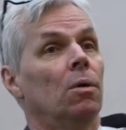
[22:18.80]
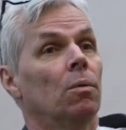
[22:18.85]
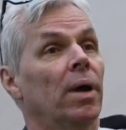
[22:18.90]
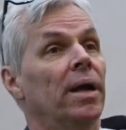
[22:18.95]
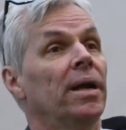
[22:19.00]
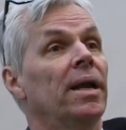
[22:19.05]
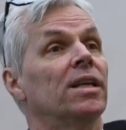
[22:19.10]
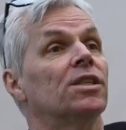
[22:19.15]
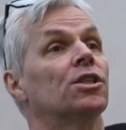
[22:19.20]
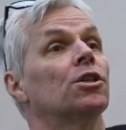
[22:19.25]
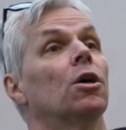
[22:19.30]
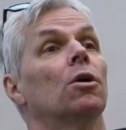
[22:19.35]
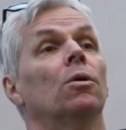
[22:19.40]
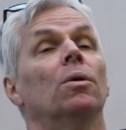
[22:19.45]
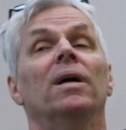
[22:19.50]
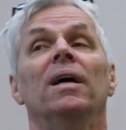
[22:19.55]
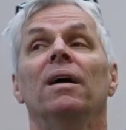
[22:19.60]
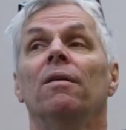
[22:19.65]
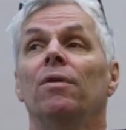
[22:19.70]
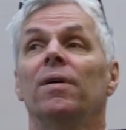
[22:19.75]
right? And
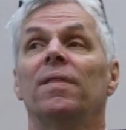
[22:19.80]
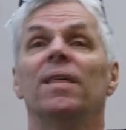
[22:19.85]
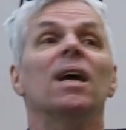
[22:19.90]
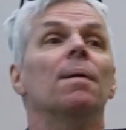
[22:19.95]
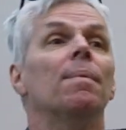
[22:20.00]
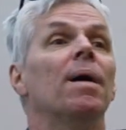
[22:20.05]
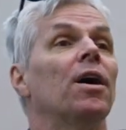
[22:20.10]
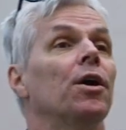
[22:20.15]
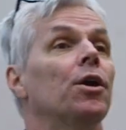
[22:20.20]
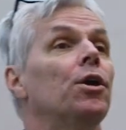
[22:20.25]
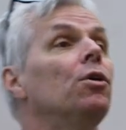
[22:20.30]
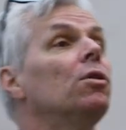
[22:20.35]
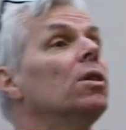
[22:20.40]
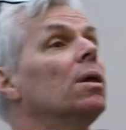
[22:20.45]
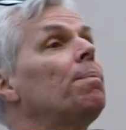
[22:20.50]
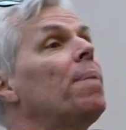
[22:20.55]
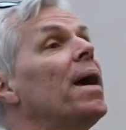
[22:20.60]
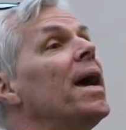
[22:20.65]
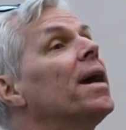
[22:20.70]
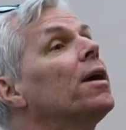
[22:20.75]
so we think about
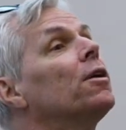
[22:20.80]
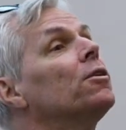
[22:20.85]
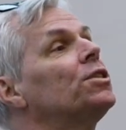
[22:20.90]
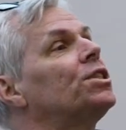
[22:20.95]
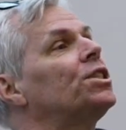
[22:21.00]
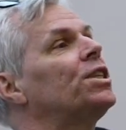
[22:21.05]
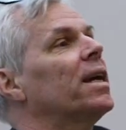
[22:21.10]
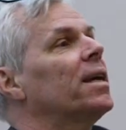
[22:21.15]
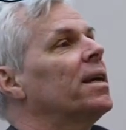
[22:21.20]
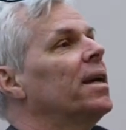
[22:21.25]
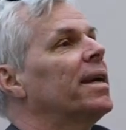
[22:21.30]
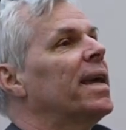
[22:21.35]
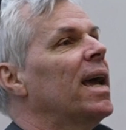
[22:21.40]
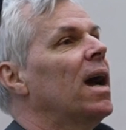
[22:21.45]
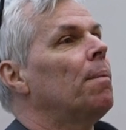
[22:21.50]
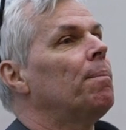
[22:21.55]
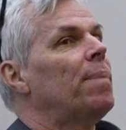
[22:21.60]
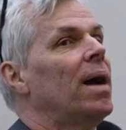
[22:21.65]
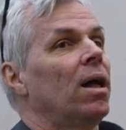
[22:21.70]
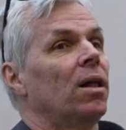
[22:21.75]
Hewlett-Packard's checking
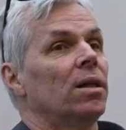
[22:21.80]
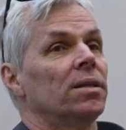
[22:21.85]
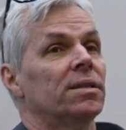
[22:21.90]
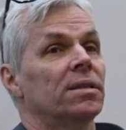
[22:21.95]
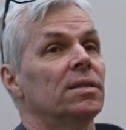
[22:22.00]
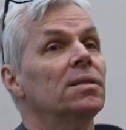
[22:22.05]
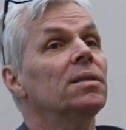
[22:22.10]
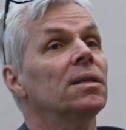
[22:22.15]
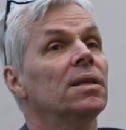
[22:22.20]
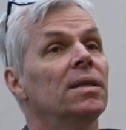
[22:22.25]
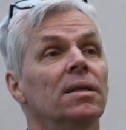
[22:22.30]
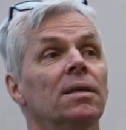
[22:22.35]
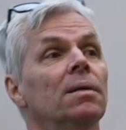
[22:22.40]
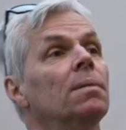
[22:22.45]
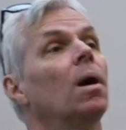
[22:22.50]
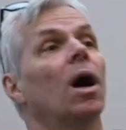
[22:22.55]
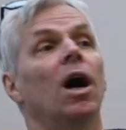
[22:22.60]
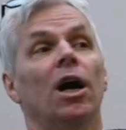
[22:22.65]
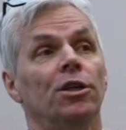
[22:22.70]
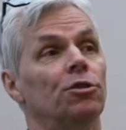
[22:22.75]
account balances,
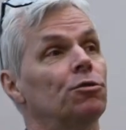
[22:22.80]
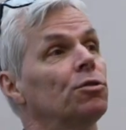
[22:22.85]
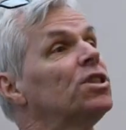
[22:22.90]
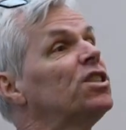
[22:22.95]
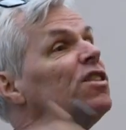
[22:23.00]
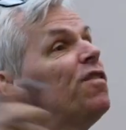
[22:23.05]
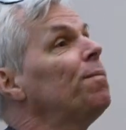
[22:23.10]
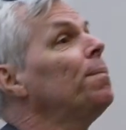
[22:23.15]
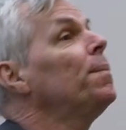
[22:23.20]
hundreds of